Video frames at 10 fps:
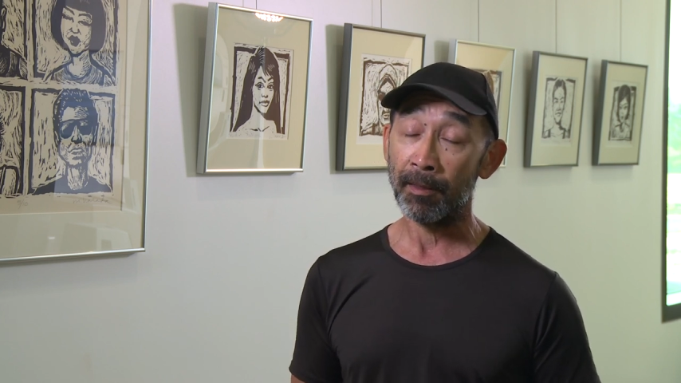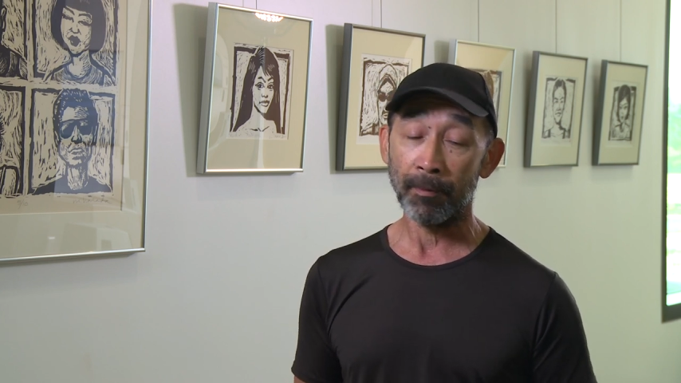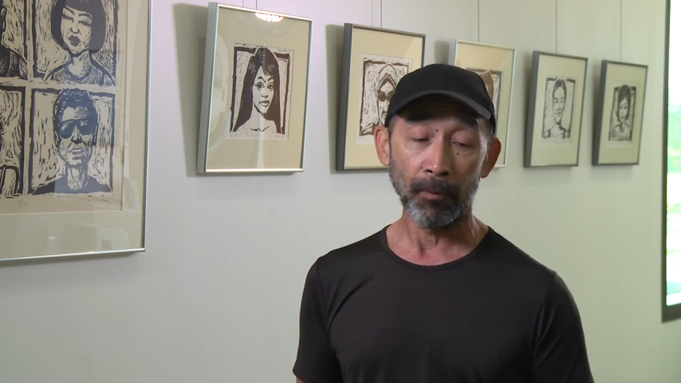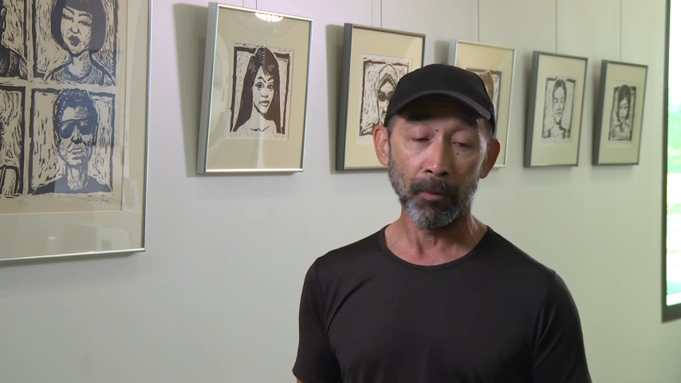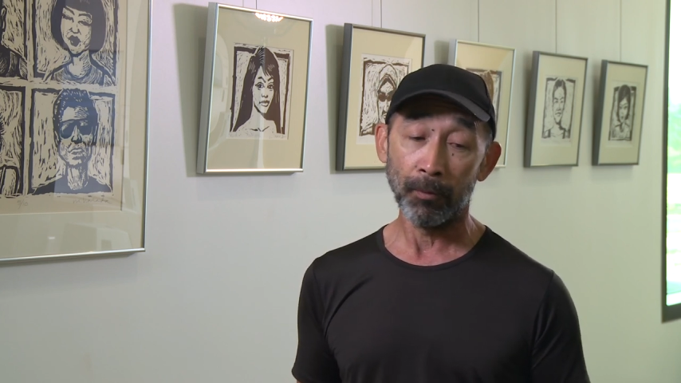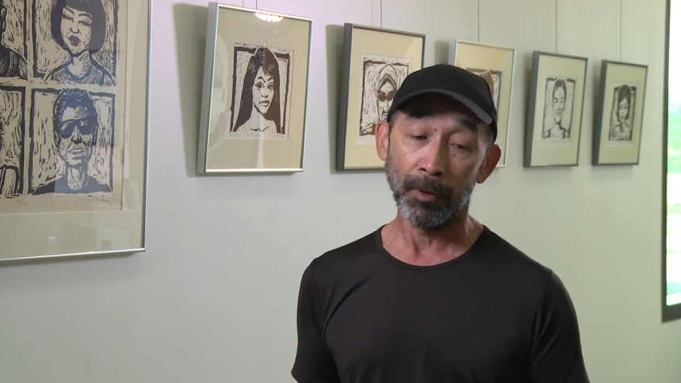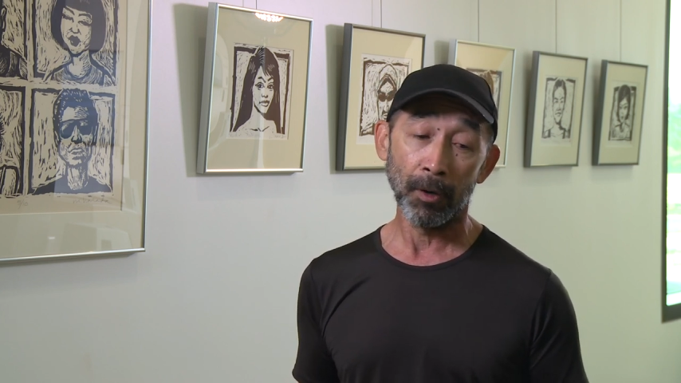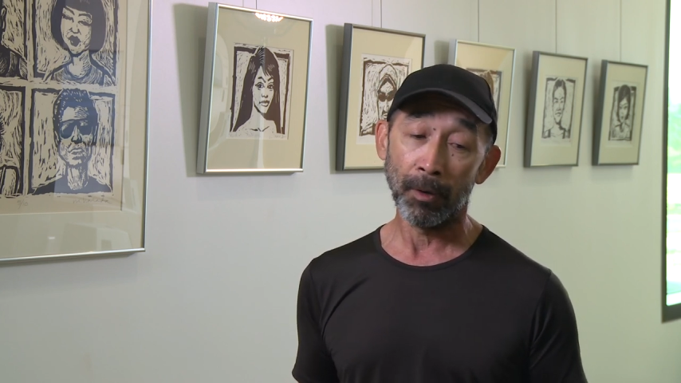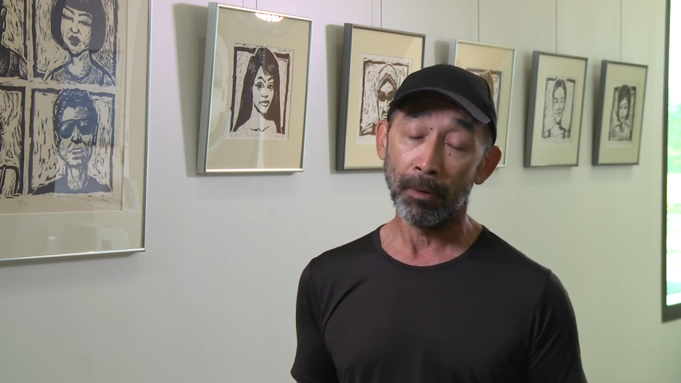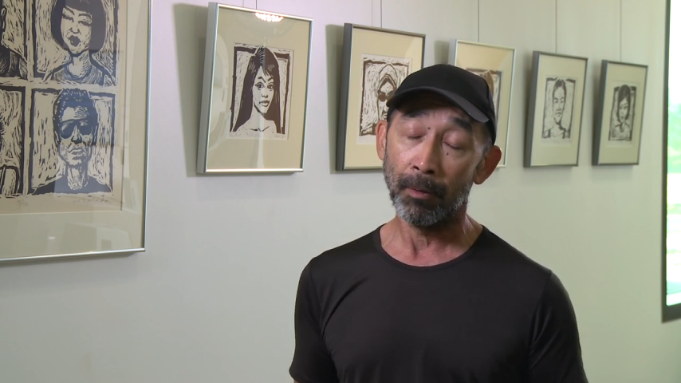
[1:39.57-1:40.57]
And
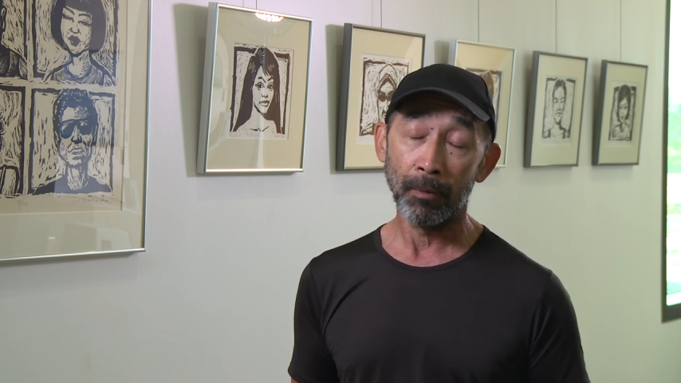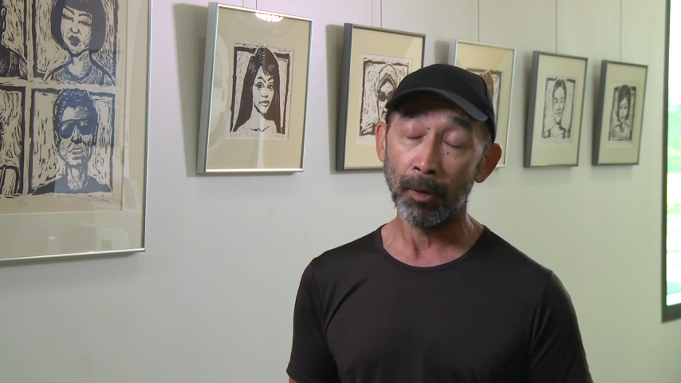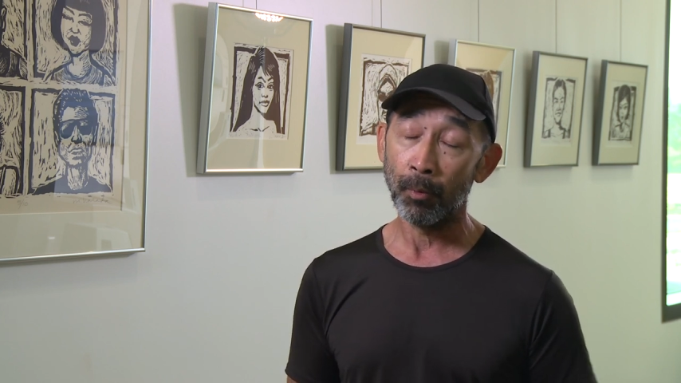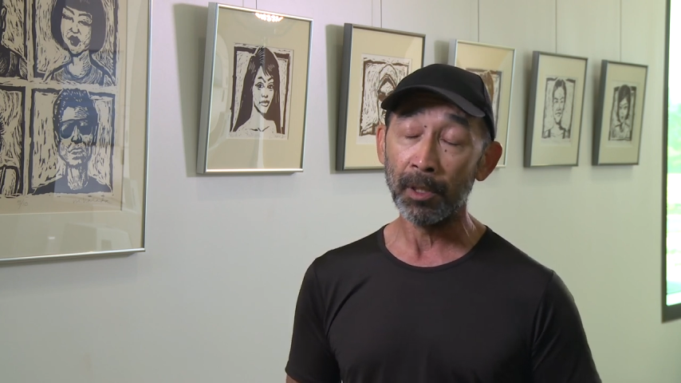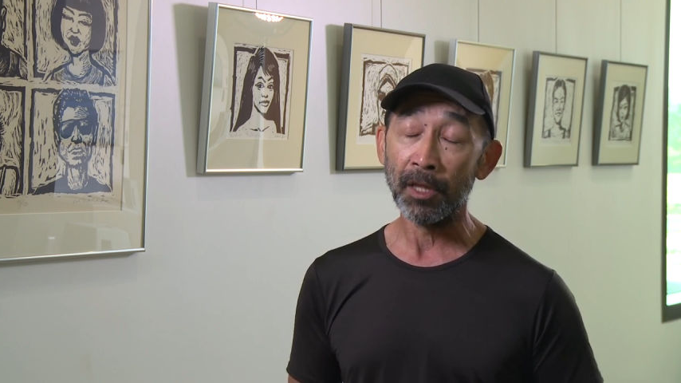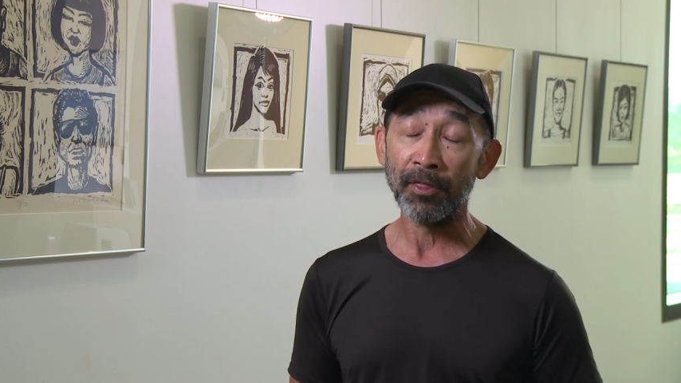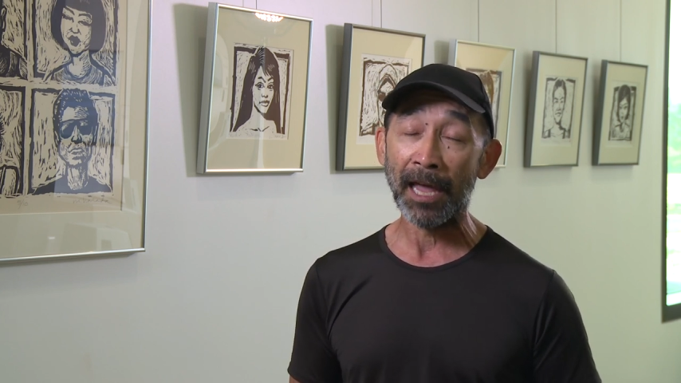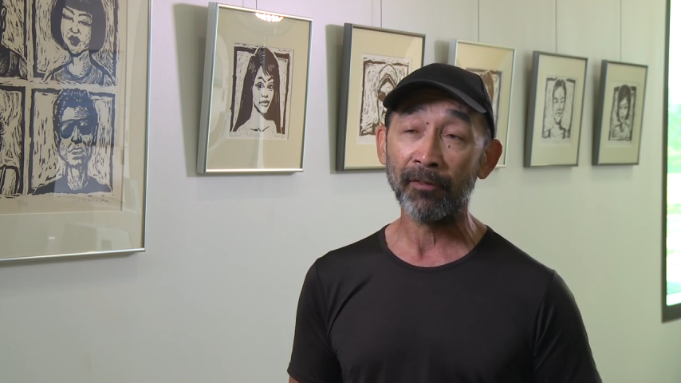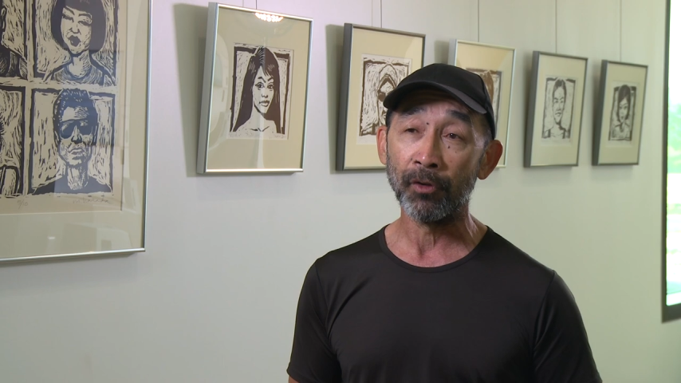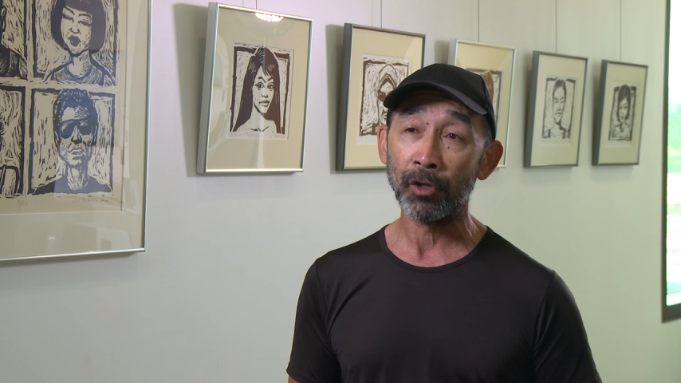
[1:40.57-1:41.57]
we're, we're really
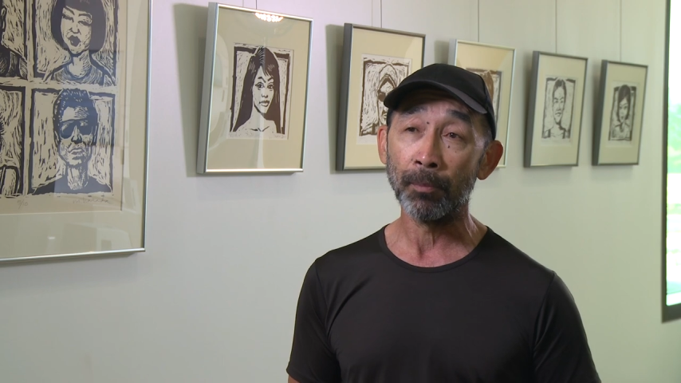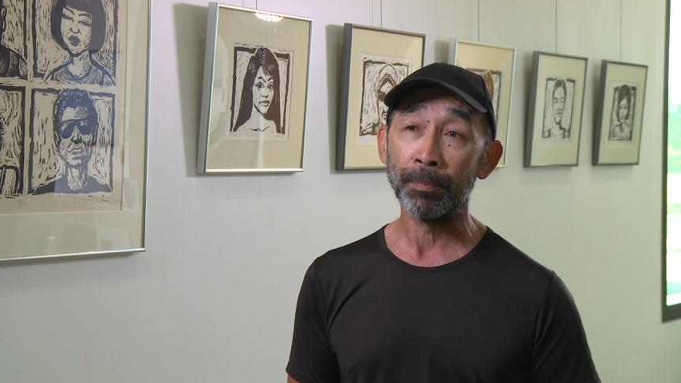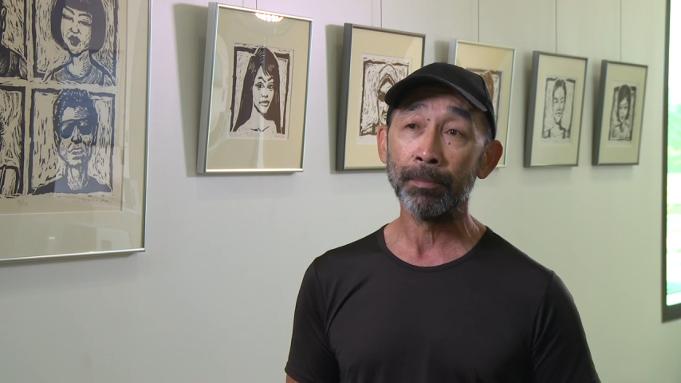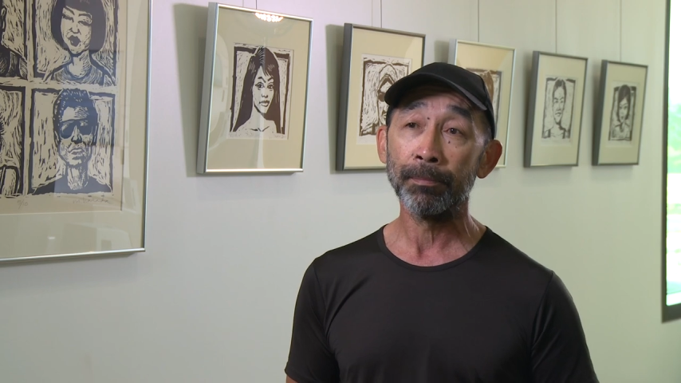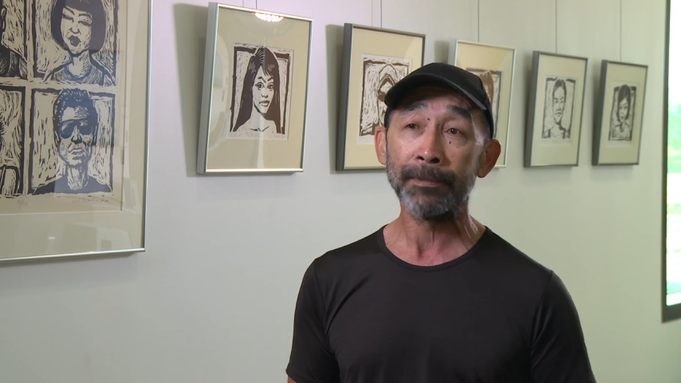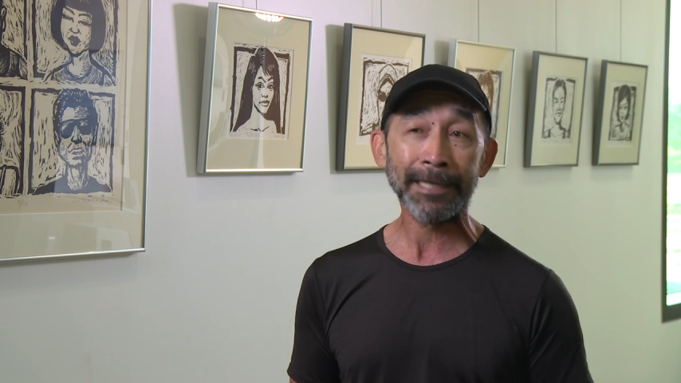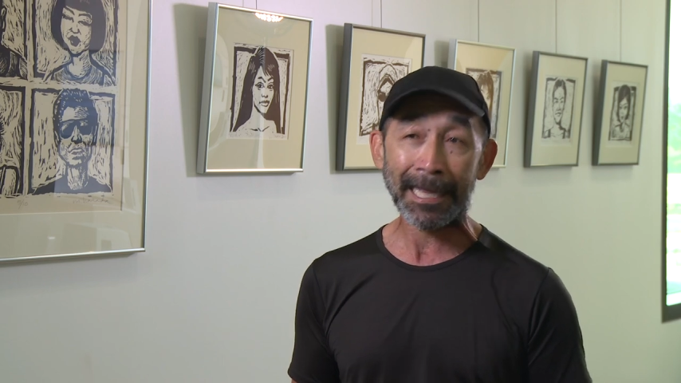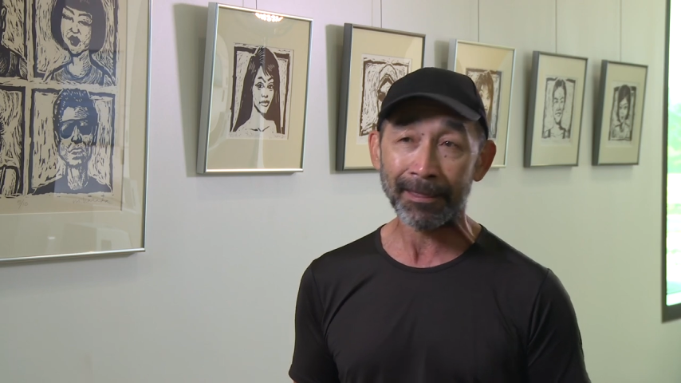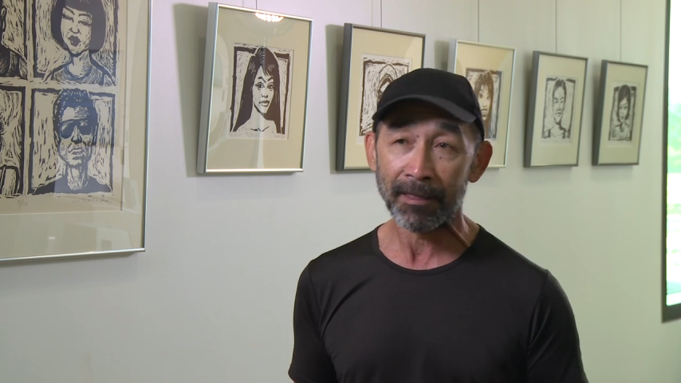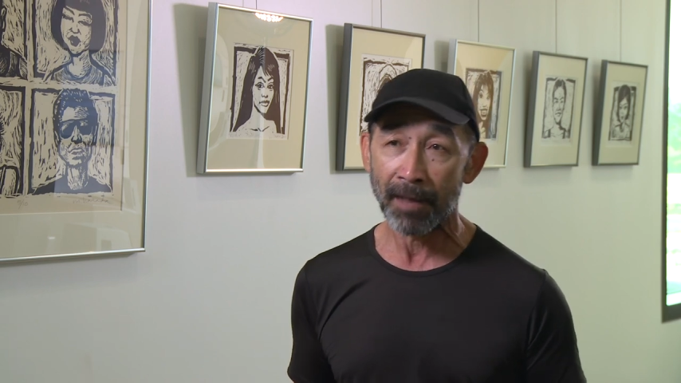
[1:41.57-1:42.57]
thankful to
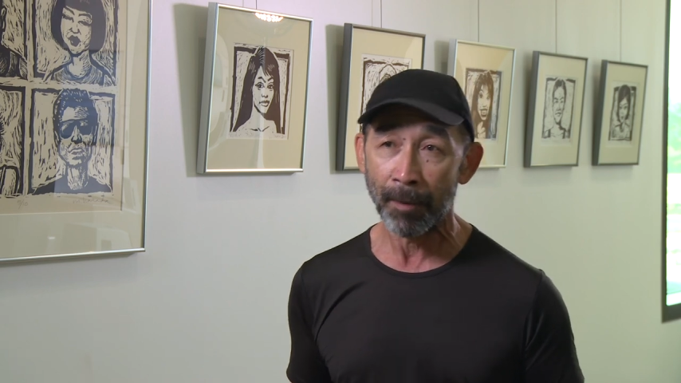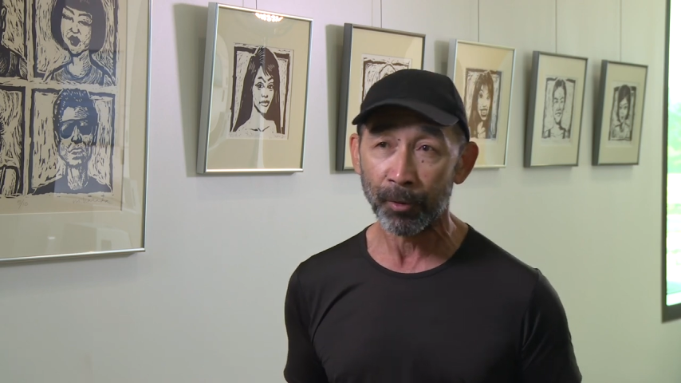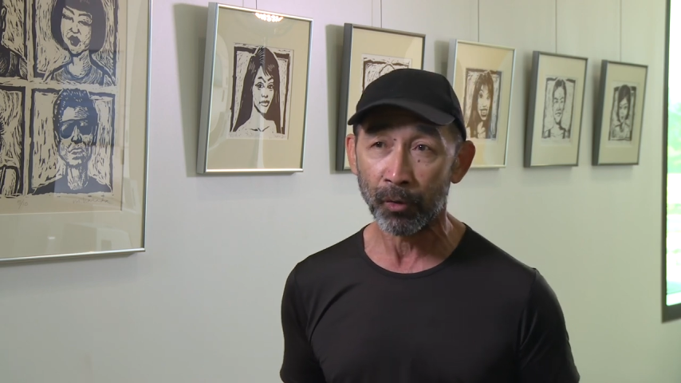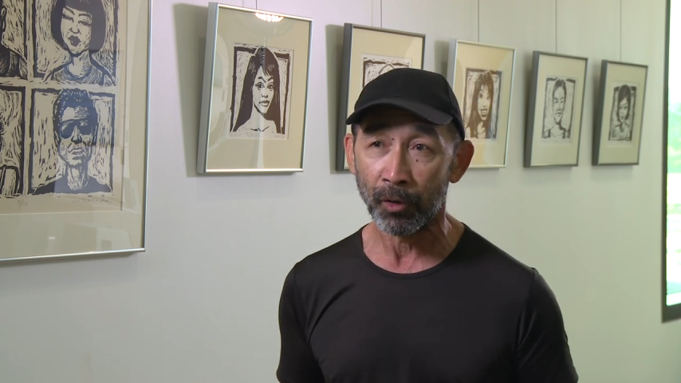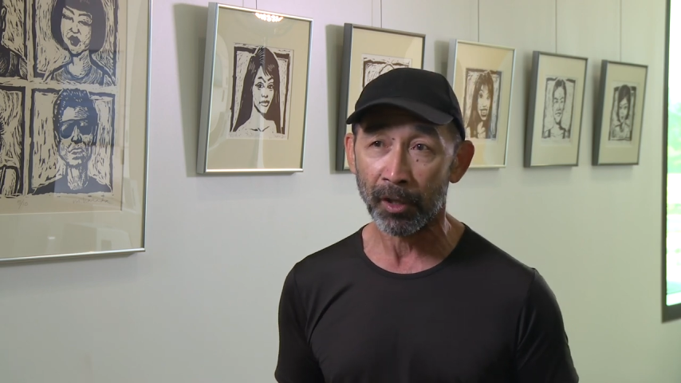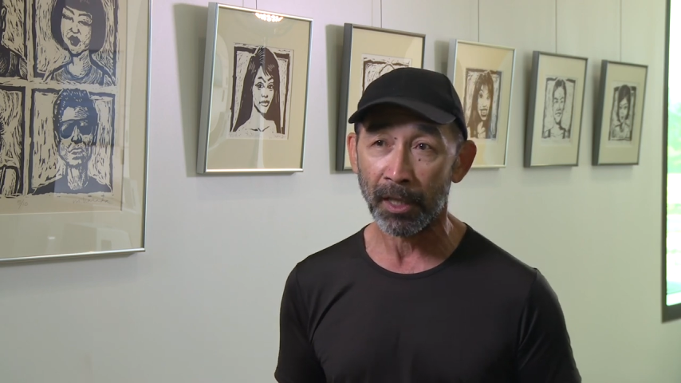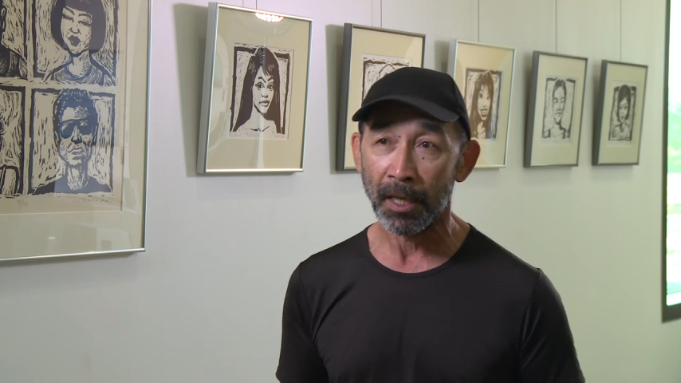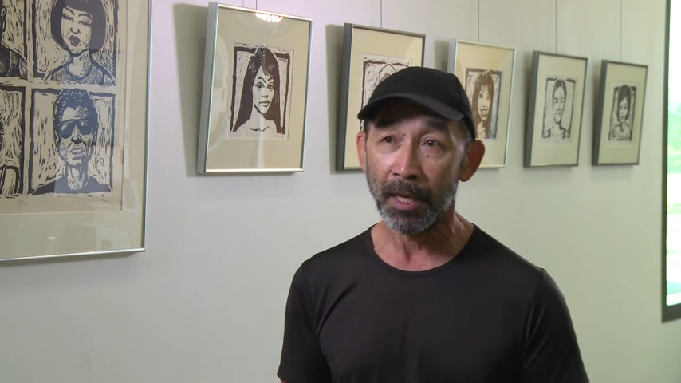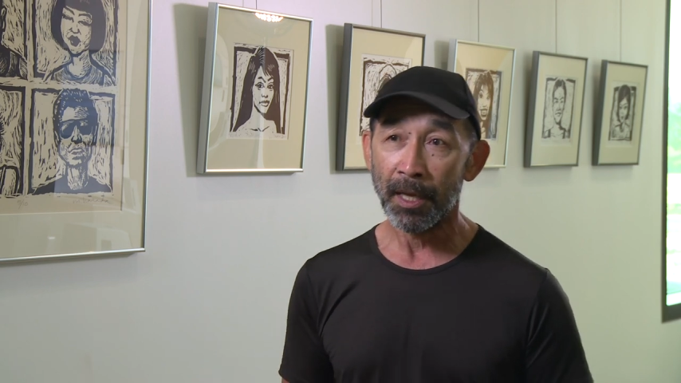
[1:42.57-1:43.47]
get this opportunity.